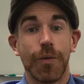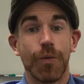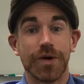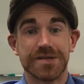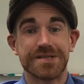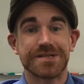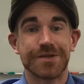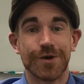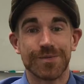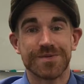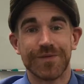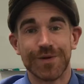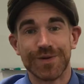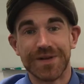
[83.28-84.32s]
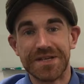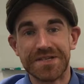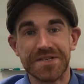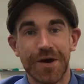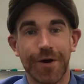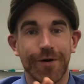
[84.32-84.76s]
Once the terms of your
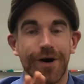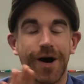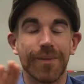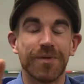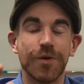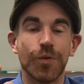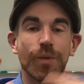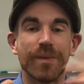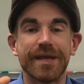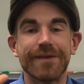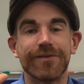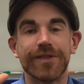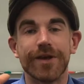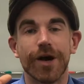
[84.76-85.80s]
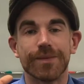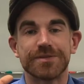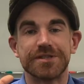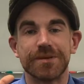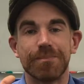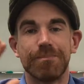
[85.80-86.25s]
lease are up, you will be given the
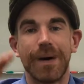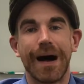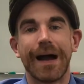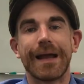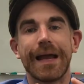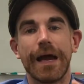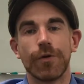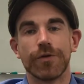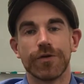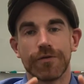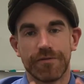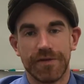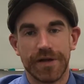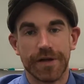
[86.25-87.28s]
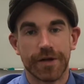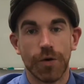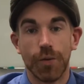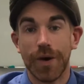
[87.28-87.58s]
option to buy out your vehicle.